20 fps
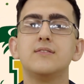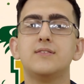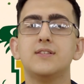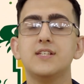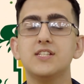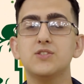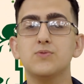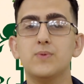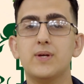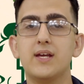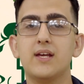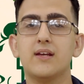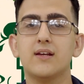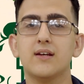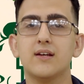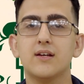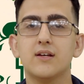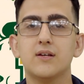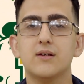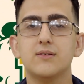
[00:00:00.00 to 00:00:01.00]
This
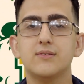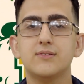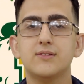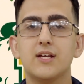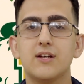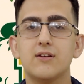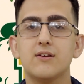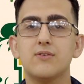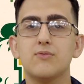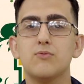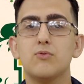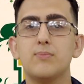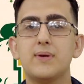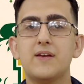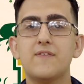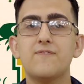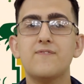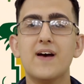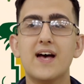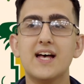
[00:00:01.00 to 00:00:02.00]
week, there will
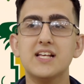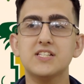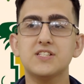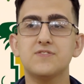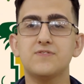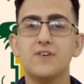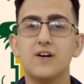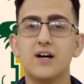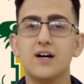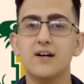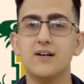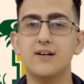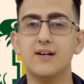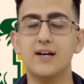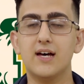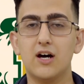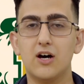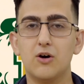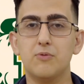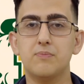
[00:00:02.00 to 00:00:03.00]
be
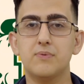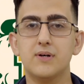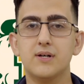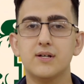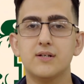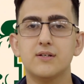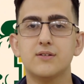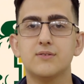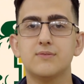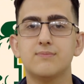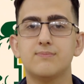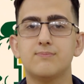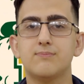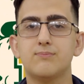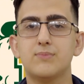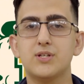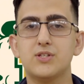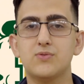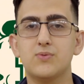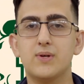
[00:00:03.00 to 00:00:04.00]
FAFSA help
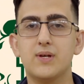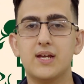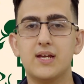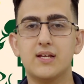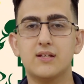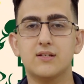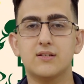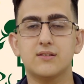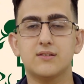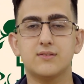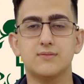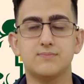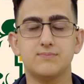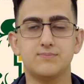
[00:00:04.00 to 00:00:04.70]
between